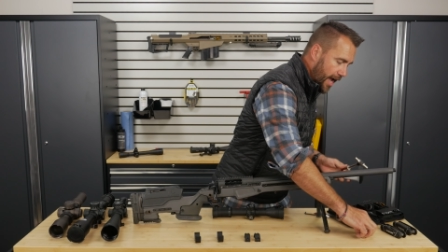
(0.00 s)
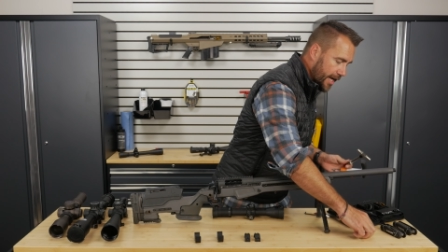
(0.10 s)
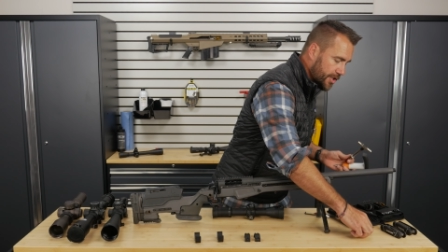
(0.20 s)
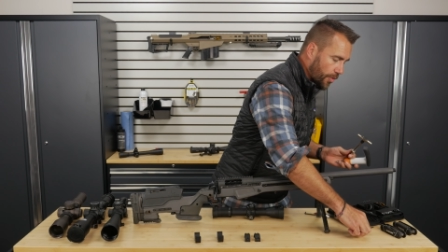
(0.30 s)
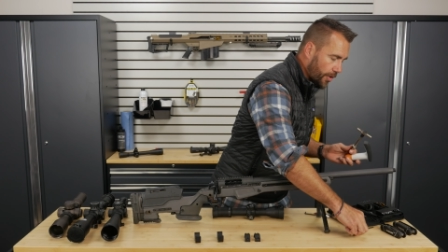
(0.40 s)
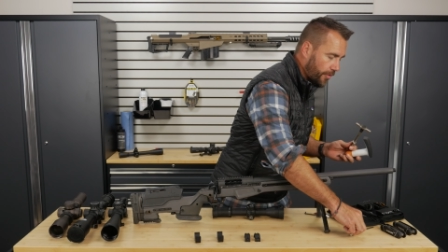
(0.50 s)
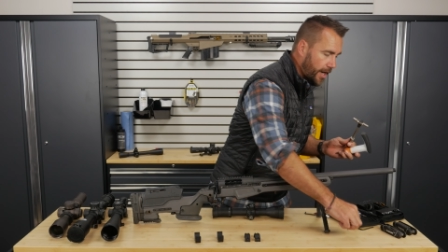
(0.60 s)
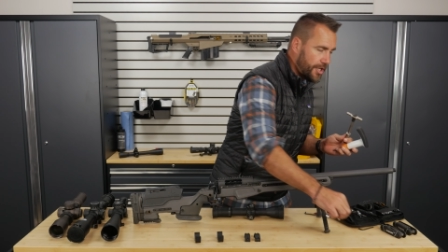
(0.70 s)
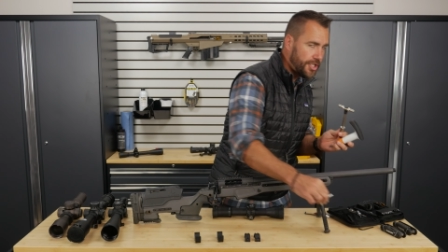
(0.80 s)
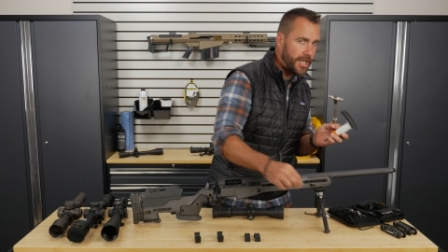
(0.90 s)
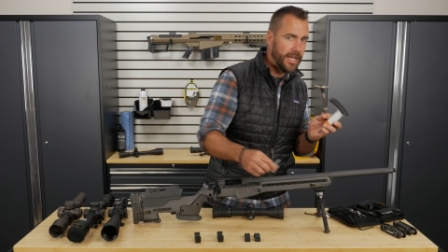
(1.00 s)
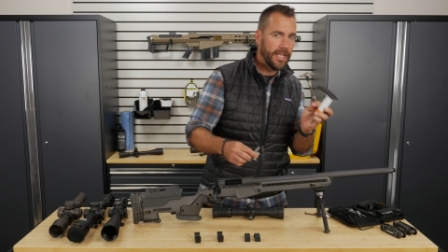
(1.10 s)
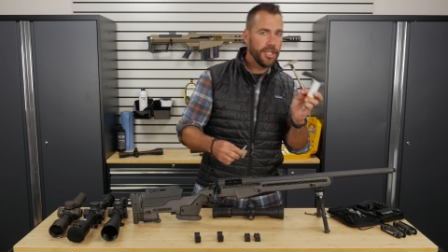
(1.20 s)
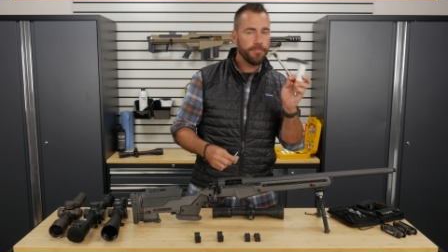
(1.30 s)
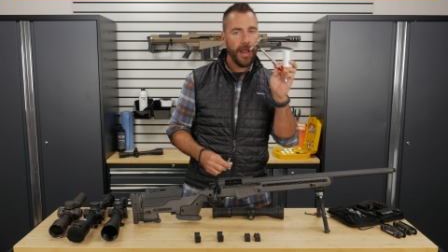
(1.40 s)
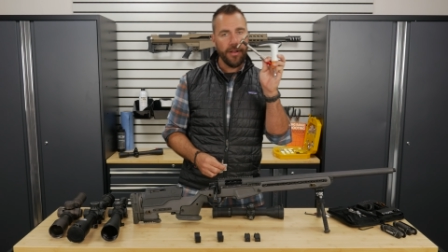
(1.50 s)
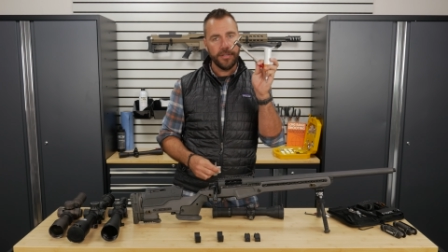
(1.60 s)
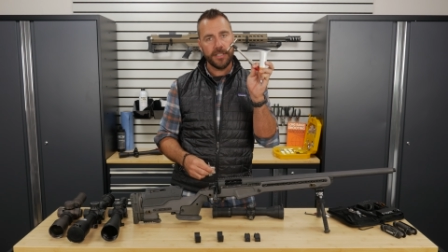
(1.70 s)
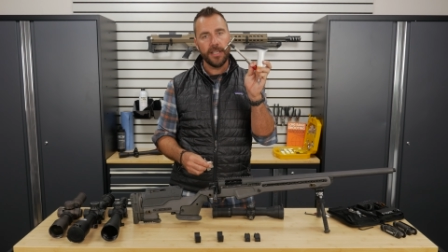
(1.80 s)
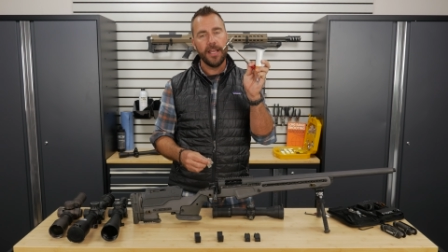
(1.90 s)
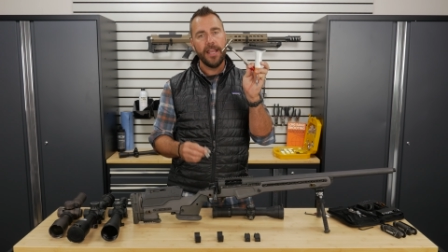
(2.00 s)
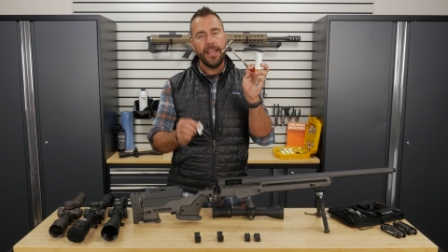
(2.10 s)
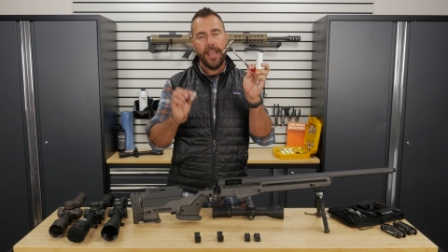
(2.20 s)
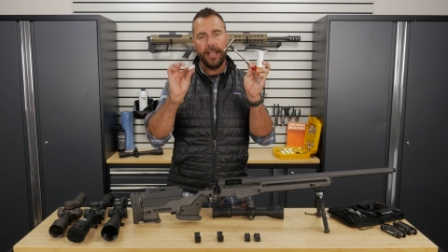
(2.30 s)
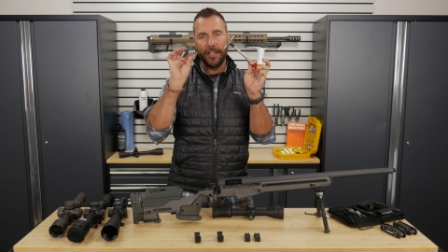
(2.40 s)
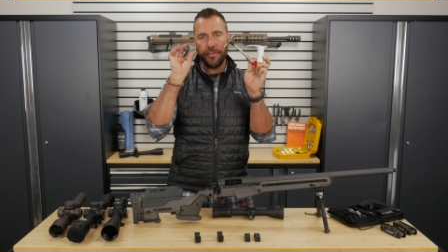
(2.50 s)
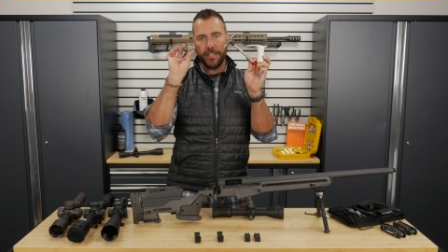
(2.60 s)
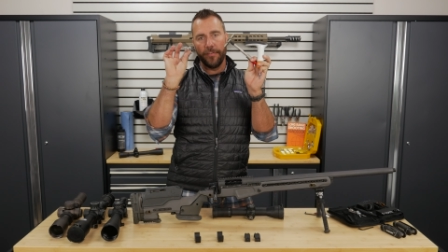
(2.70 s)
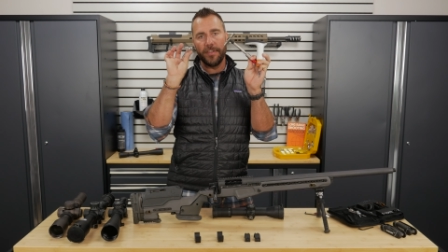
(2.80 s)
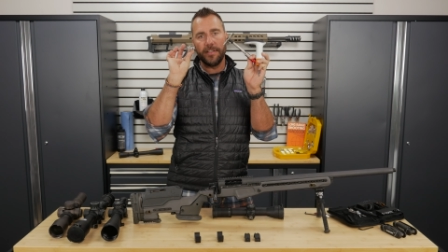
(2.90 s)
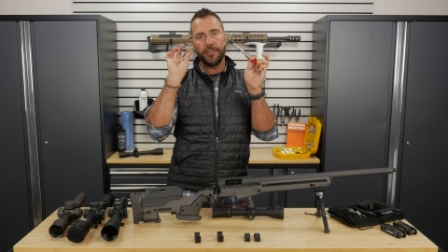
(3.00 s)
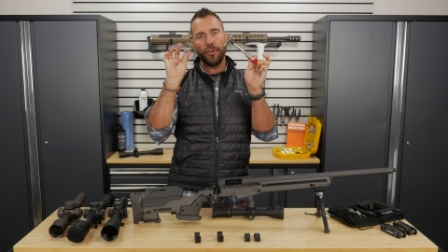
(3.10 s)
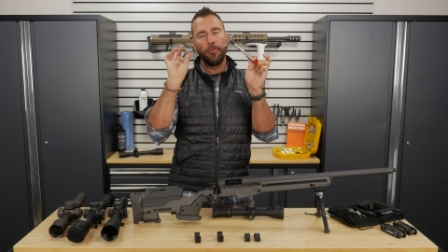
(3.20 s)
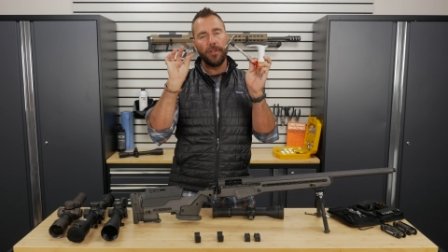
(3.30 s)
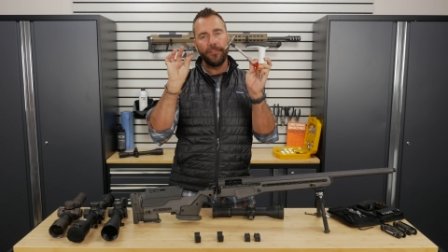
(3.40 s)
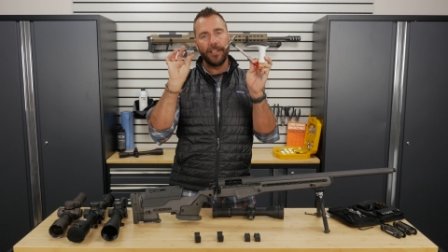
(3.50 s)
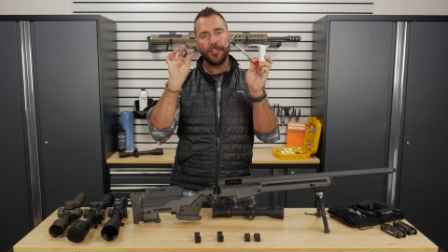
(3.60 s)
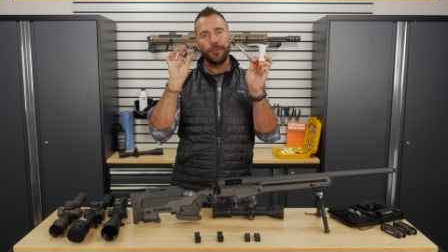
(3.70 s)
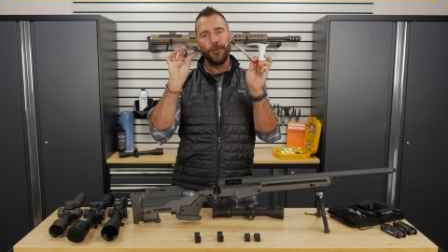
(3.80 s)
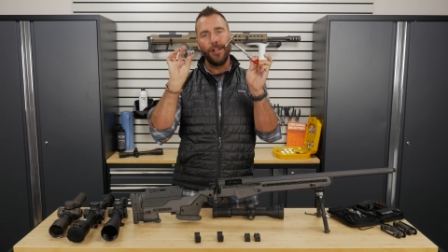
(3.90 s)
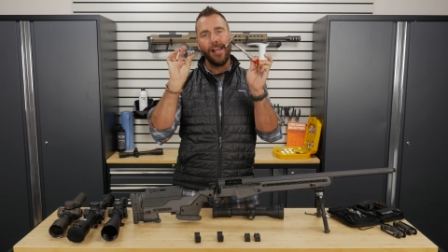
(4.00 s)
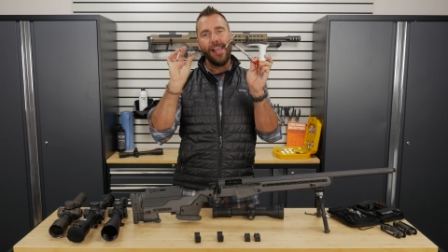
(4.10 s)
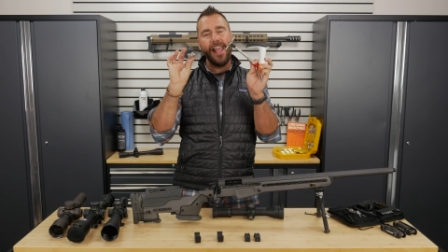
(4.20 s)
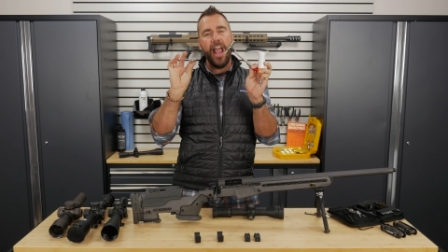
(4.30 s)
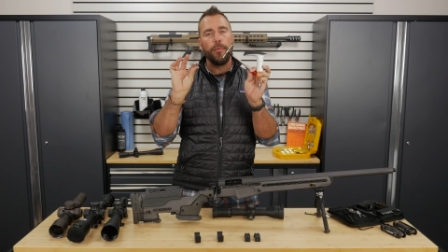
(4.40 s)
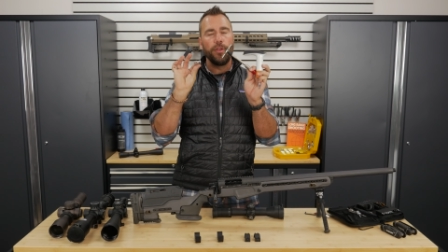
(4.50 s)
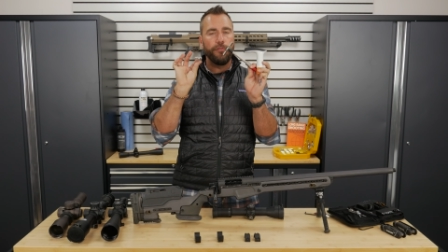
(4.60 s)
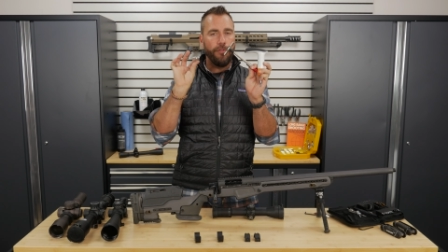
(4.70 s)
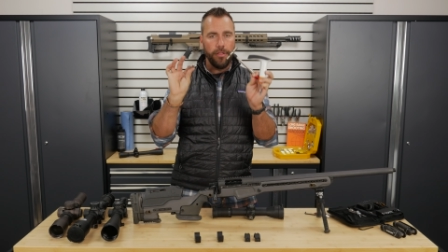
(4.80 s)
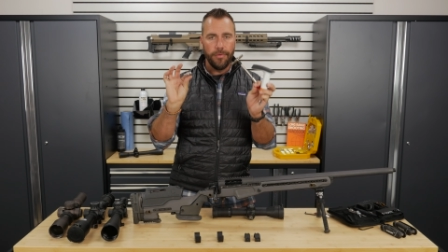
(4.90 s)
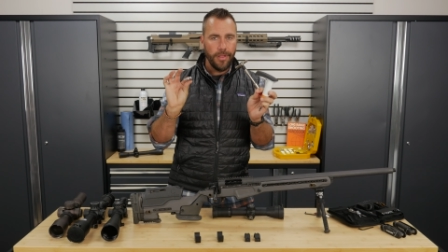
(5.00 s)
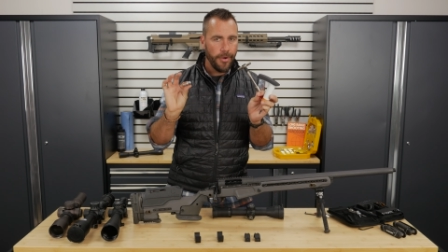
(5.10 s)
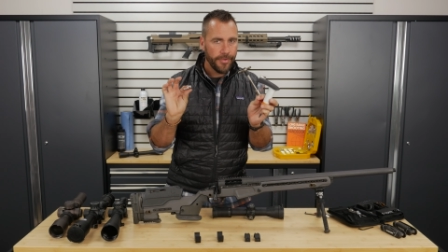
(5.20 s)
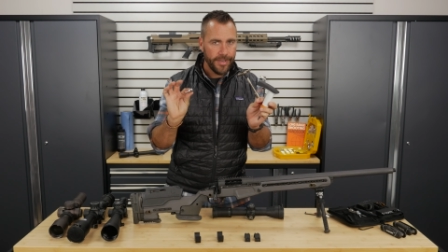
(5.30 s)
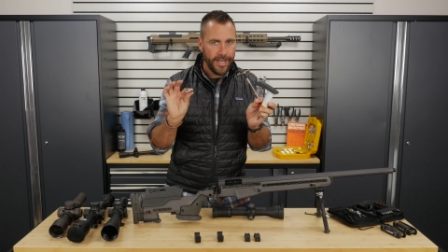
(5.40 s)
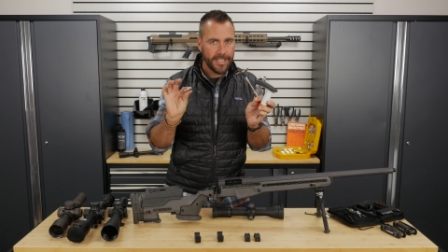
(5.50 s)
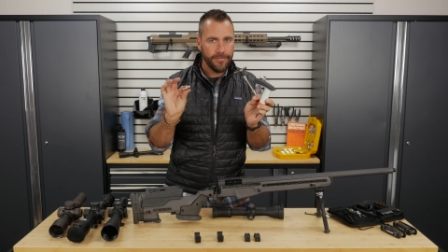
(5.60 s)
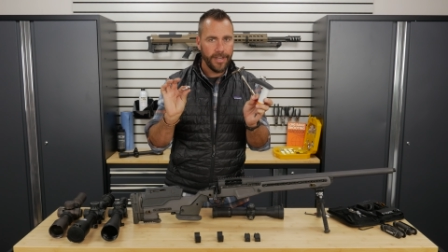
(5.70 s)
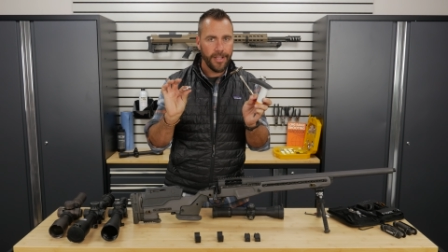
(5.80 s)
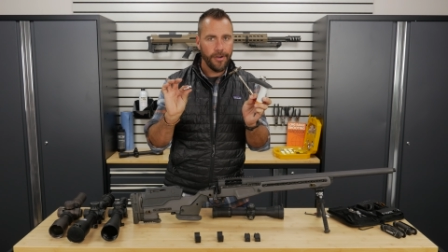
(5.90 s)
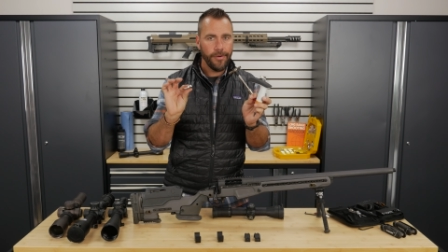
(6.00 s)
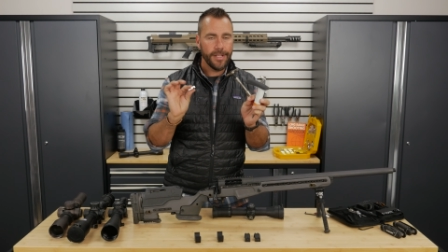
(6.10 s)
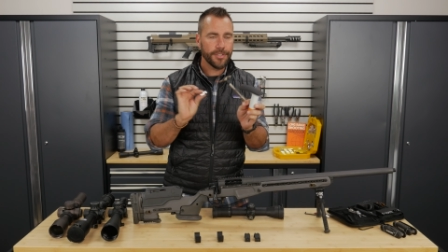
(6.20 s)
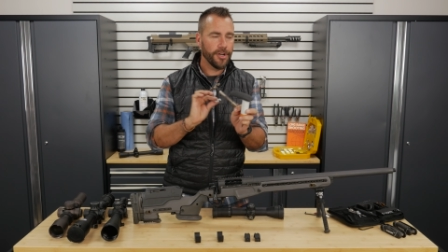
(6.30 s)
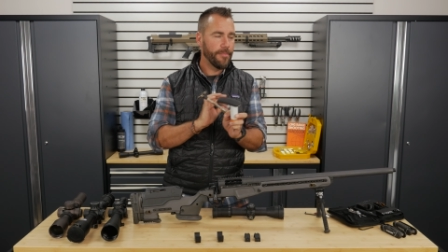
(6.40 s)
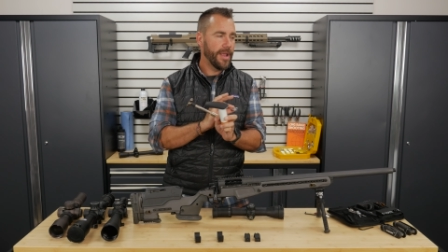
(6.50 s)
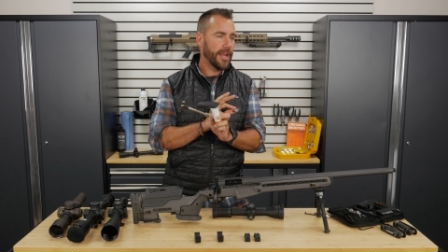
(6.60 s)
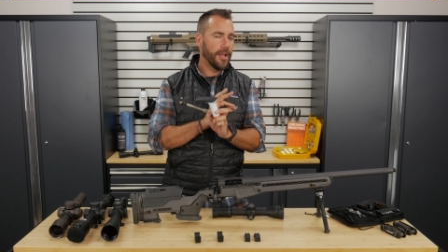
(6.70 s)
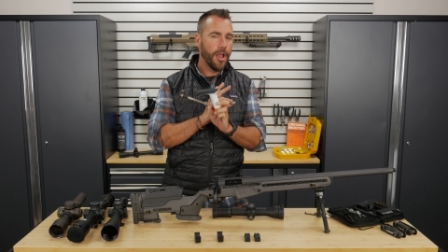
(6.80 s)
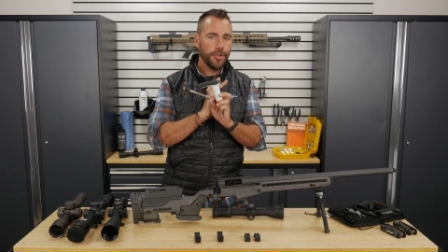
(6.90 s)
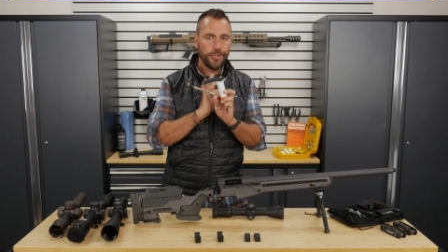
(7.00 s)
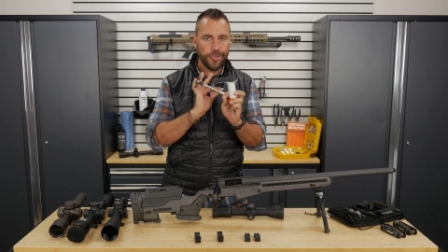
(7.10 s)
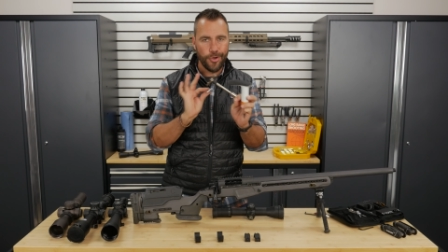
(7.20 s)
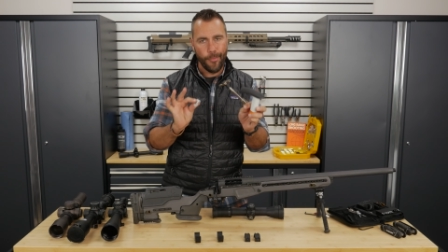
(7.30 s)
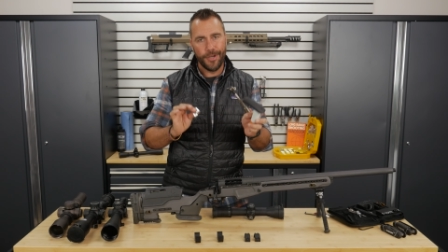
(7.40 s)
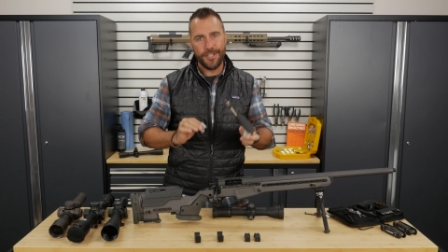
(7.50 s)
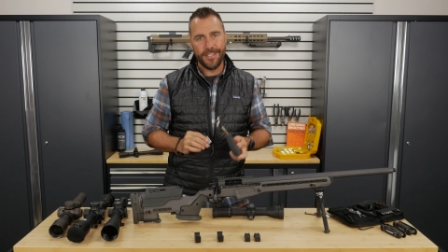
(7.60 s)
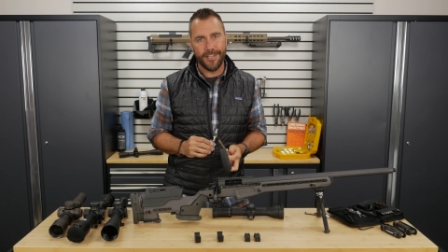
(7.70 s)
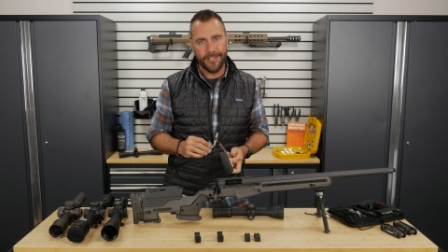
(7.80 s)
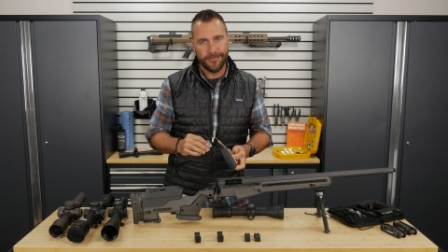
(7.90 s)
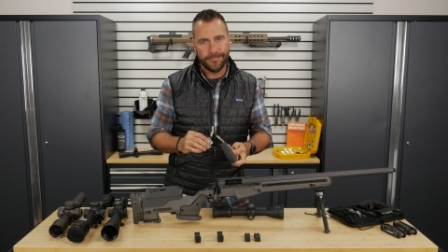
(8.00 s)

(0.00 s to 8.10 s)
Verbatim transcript: a torque wrench in inch pounds and get yourself this little scope leveling tool. And when you follow along with the next video, it's gonna make it so much easier.